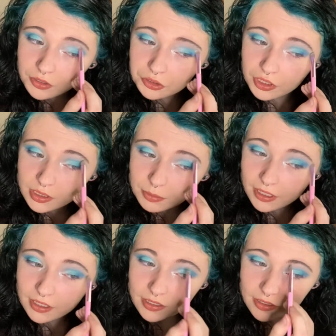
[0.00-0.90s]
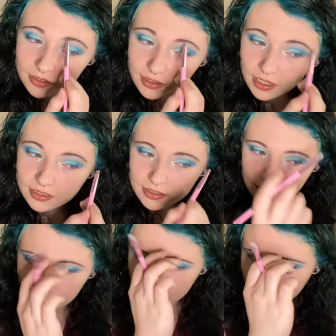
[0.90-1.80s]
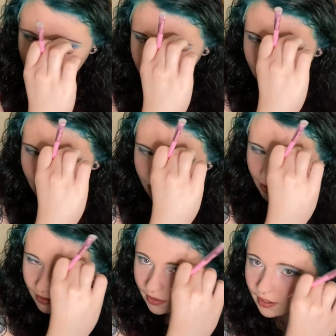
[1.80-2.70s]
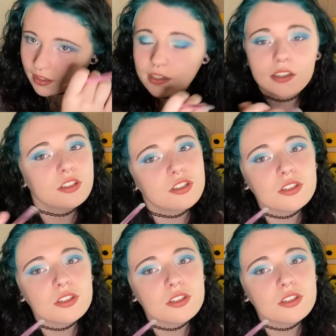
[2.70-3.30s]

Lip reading: just because that's the technique that I like to